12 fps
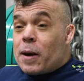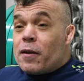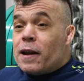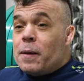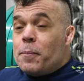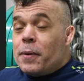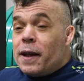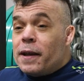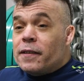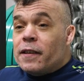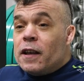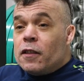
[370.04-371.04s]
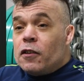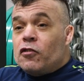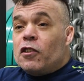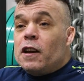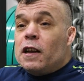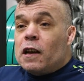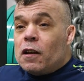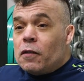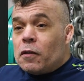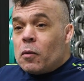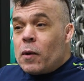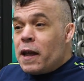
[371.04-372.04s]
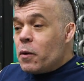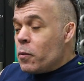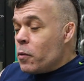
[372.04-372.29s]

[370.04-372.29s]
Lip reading: Paralympics, the journey along the way